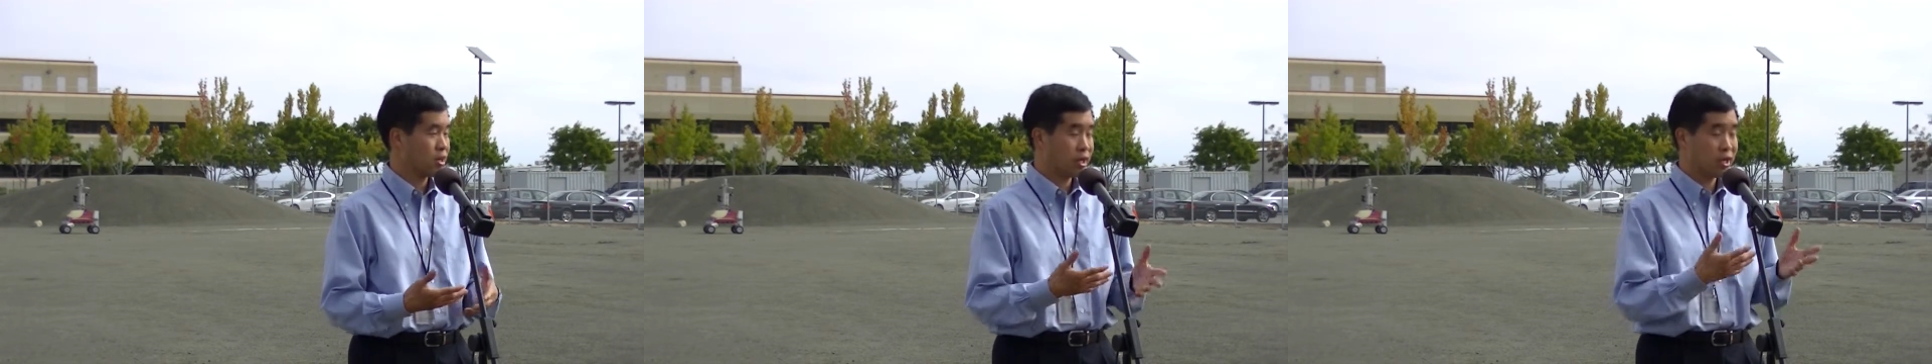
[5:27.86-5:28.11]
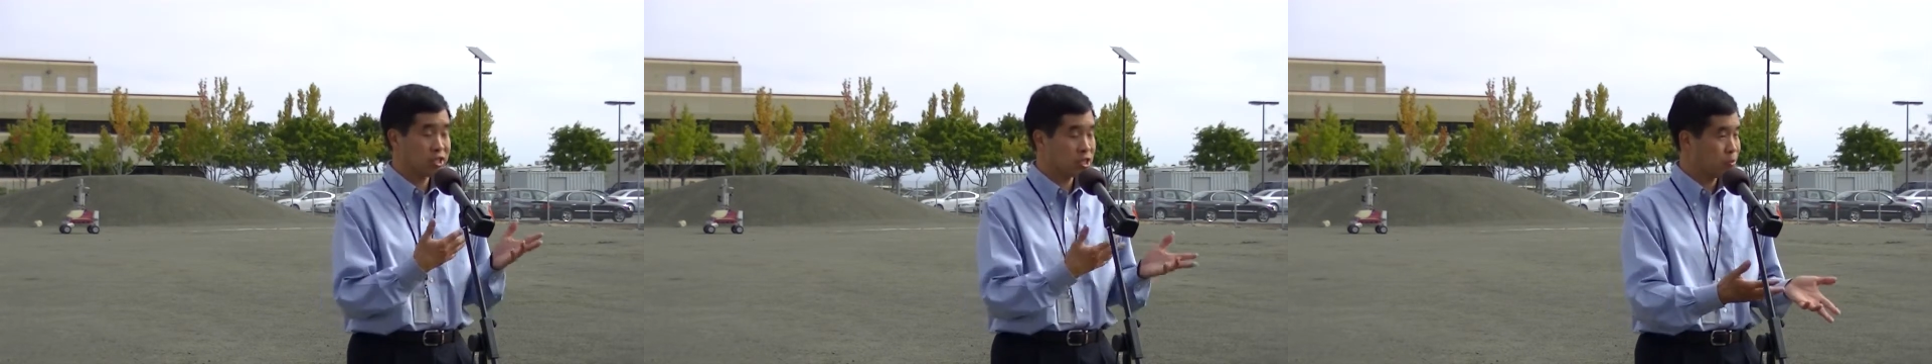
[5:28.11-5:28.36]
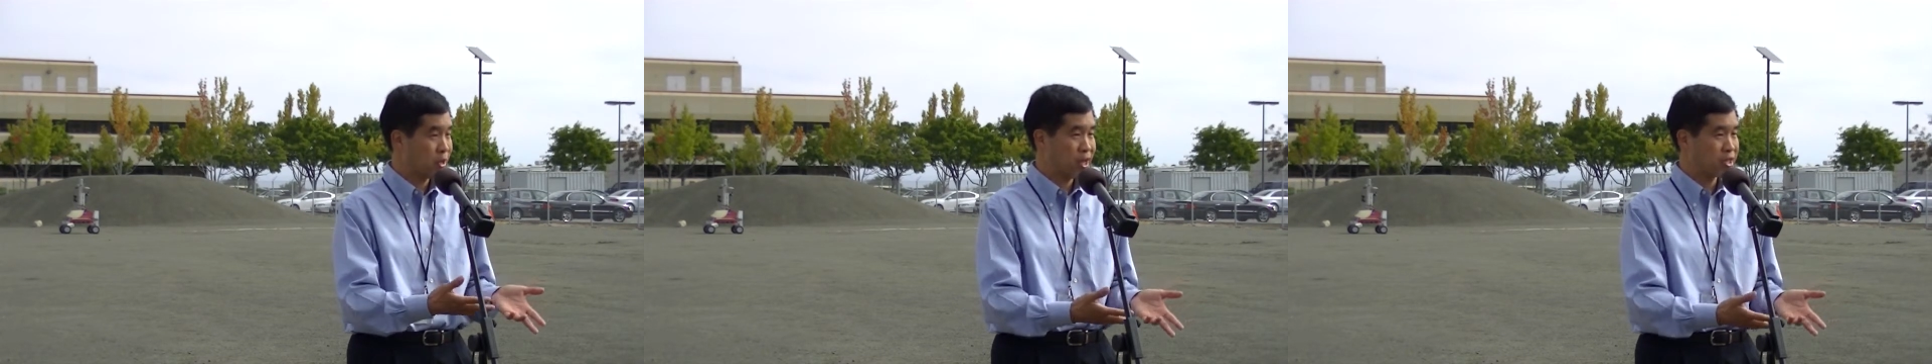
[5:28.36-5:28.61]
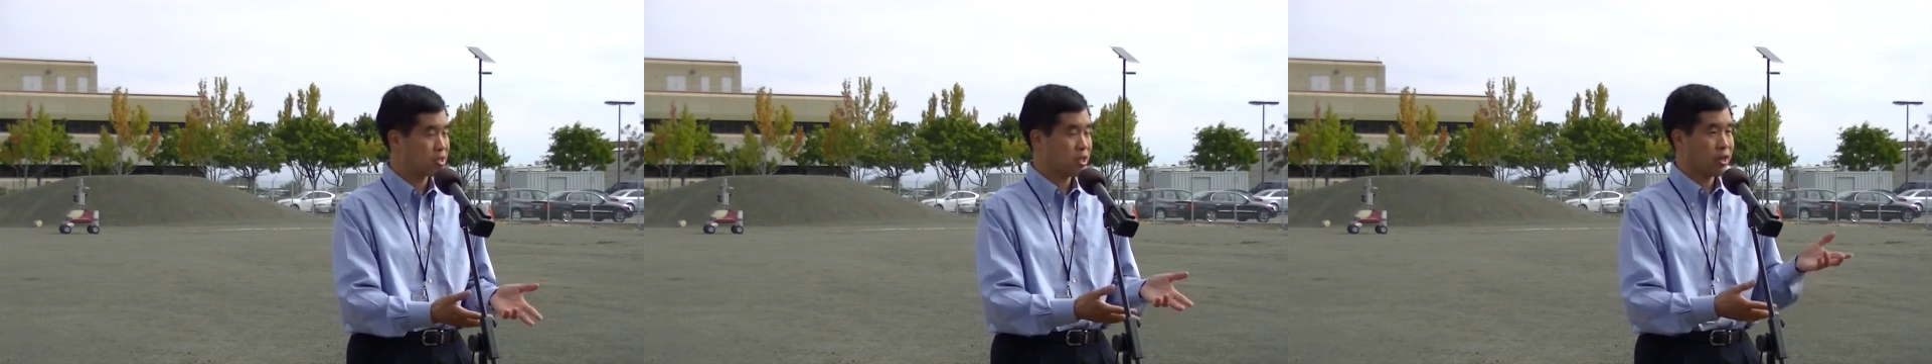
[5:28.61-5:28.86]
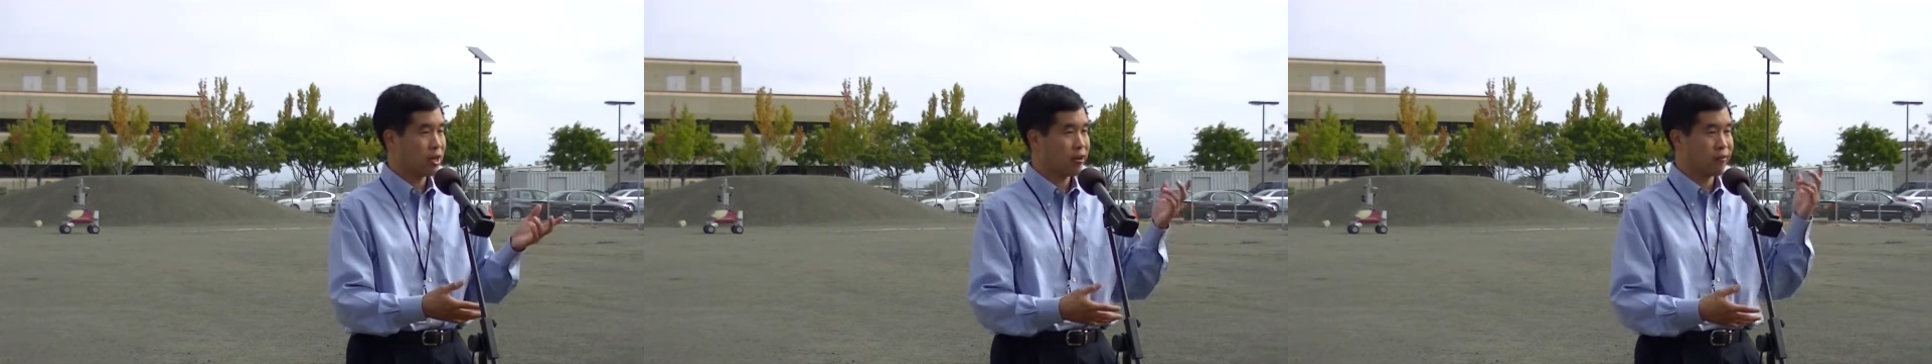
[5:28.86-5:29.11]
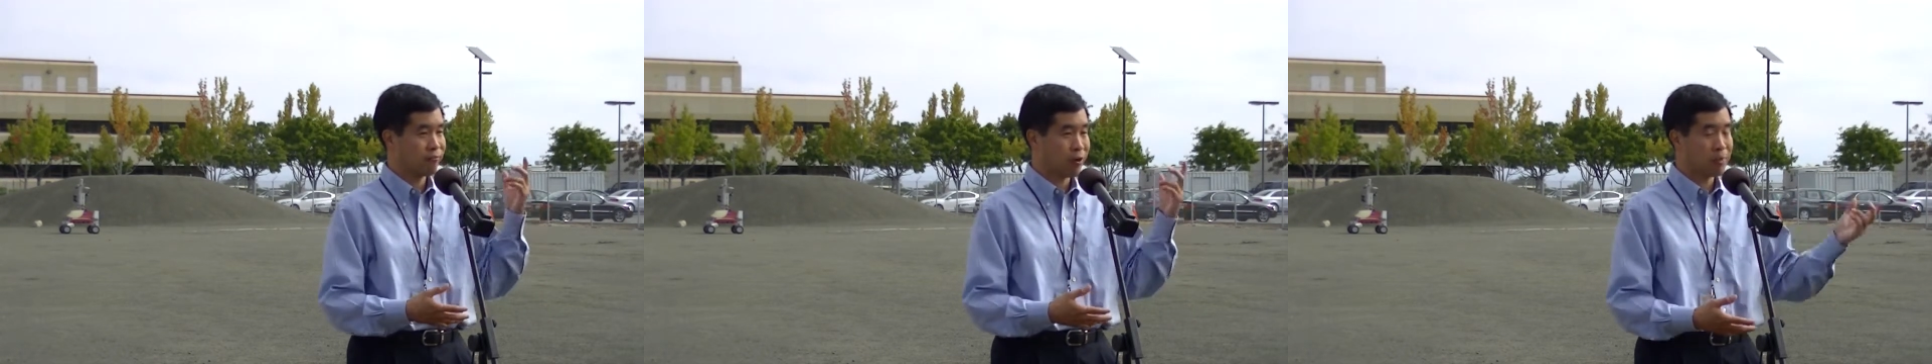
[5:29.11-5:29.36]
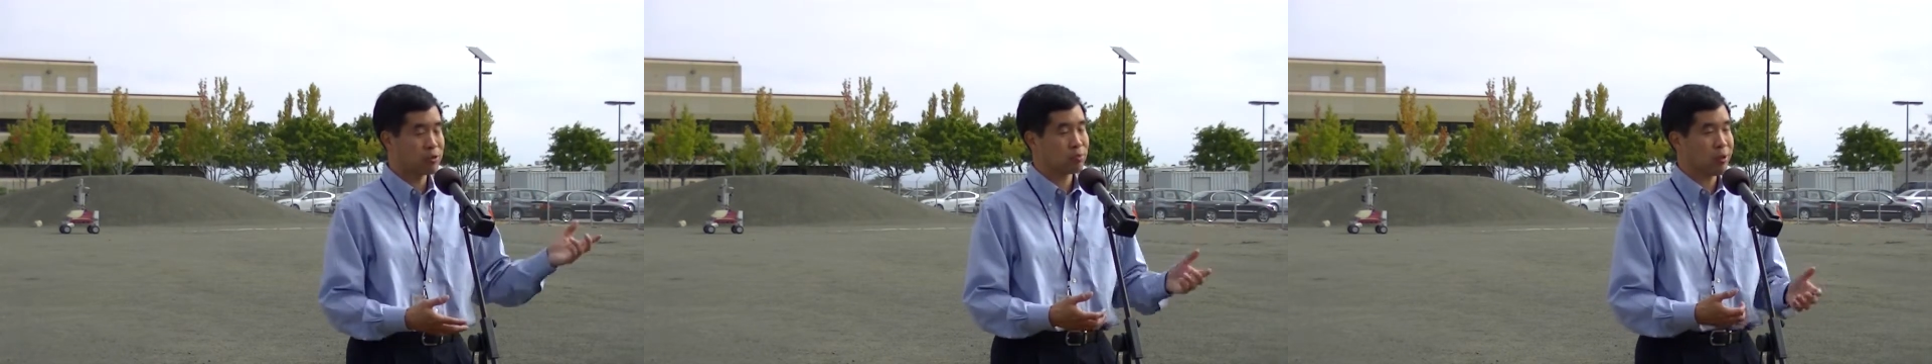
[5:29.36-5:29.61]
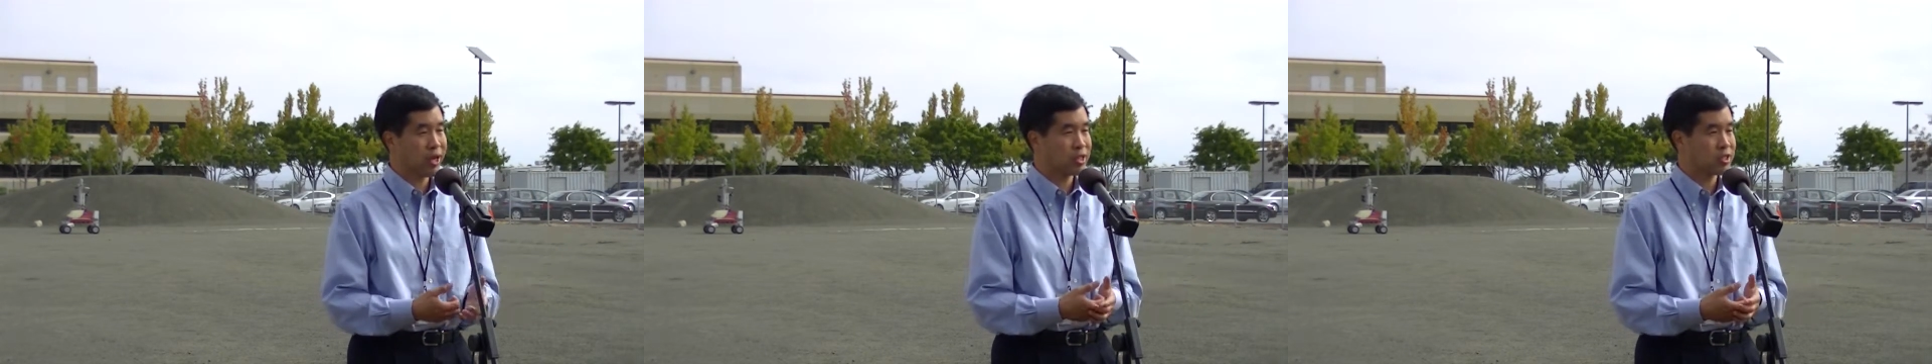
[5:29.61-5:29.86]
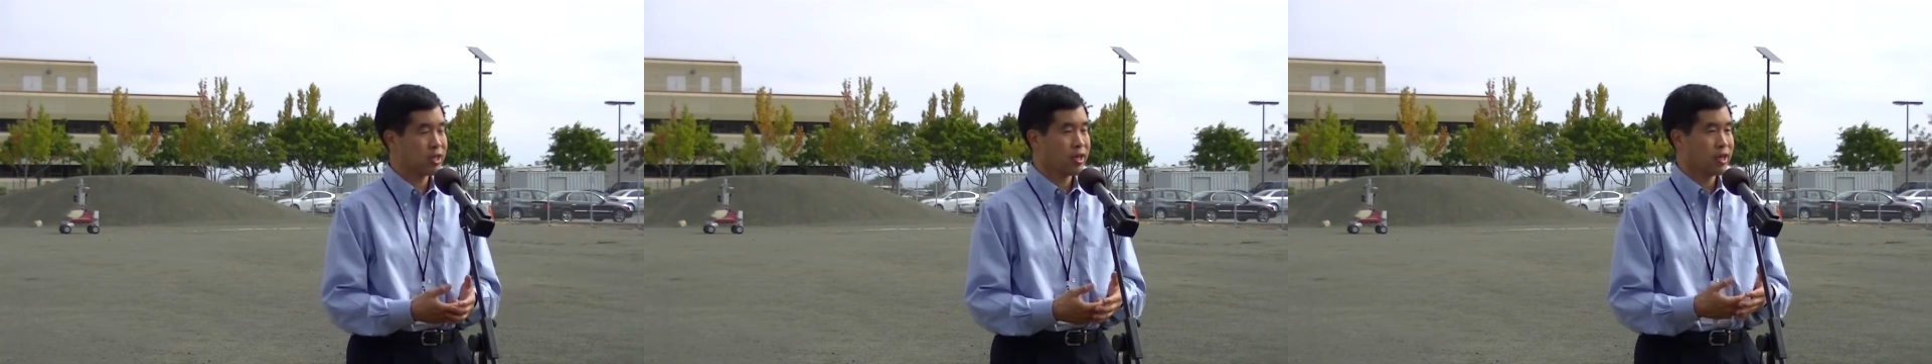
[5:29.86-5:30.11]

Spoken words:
in space, from space,